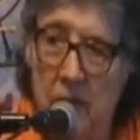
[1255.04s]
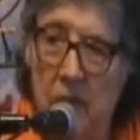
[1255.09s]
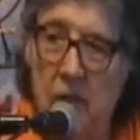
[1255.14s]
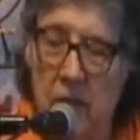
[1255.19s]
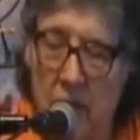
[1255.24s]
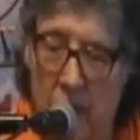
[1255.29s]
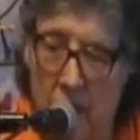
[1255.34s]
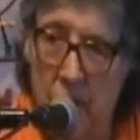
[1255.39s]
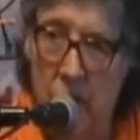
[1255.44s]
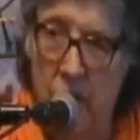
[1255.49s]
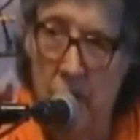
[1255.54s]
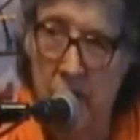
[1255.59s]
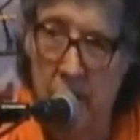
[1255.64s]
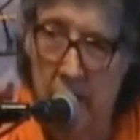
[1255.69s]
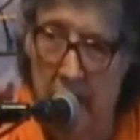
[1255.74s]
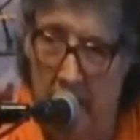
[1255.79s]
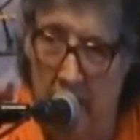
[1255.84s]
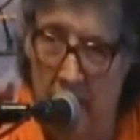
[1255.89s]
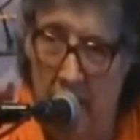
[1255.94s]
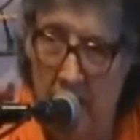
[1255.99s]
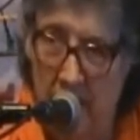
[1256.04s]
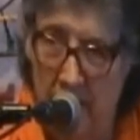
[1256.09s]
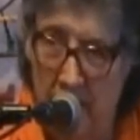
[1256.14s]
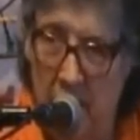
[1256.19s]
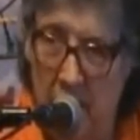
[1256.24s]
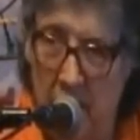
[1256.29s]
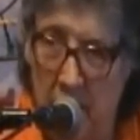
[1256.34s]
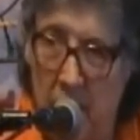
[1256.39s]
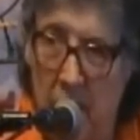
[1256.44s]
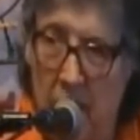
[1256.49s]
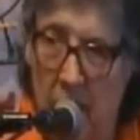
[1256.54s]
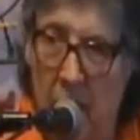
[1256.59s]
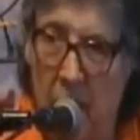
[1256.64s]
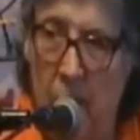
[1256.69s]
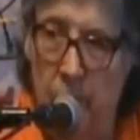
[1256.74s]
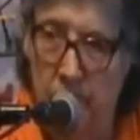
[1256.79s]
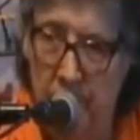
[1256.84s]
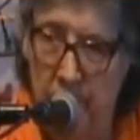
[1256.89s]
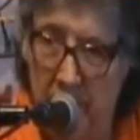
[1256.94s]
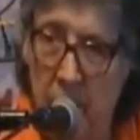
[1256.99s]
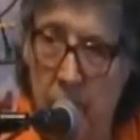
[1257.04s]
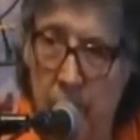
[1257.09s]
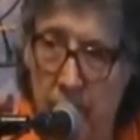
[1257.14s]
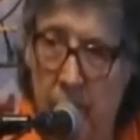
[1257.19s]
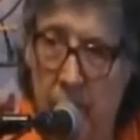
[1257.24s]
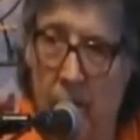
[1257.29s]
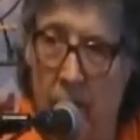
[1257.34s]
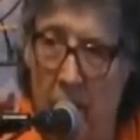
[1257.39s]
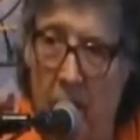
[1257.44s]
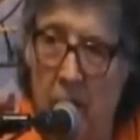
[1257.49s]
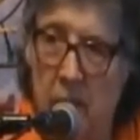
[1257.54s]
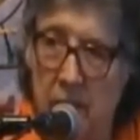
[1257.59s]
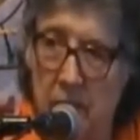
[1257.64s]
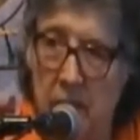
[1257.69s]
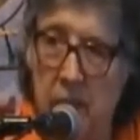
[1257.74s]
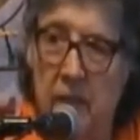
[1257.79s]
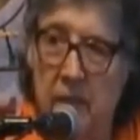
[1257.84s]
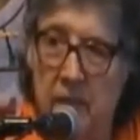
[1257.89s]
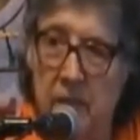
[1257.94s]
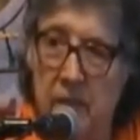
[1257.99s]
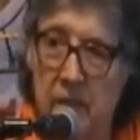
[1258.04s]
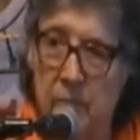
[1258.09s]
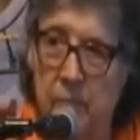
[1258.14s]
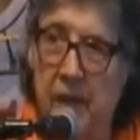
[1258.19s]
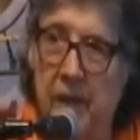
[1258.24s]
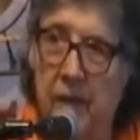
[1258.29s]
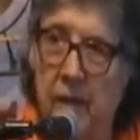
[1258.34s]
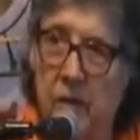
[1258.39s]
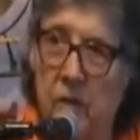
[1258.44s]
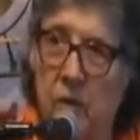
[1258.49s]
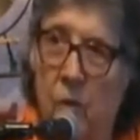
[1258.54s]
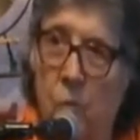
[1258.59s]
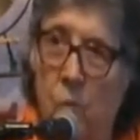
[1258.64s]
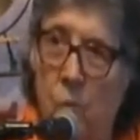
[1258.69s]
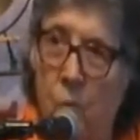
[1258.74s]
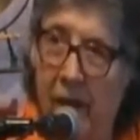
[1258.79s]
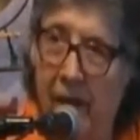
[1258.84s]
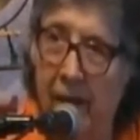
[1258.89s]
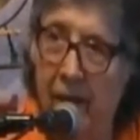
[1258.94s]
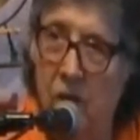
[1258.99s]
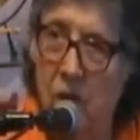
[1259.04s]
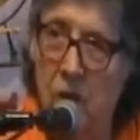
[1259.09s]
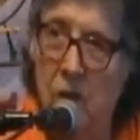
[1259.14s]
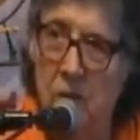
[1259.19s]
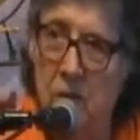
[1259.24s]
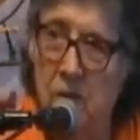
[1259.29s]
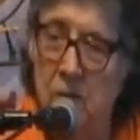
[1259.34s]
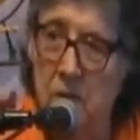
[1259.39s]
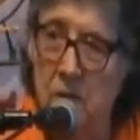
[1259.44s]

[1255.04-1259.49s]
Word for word: learning, a big part, is being aware.